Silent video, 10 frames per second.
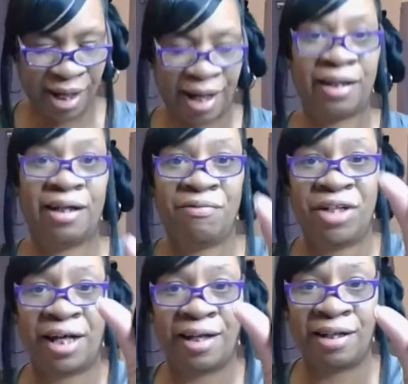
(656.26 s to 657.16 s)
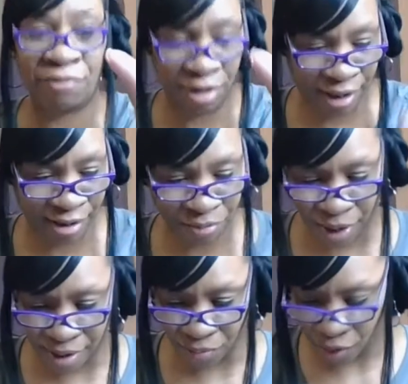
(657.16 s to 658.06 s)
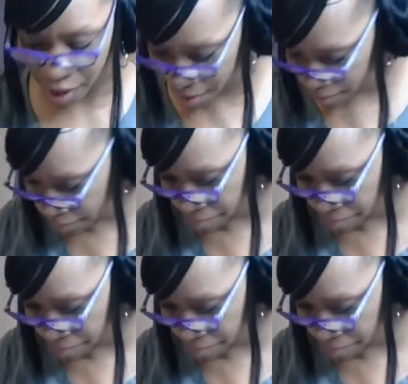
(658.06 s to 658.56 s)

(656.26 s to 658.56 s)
I love it. I love it. That's Wet and Wild.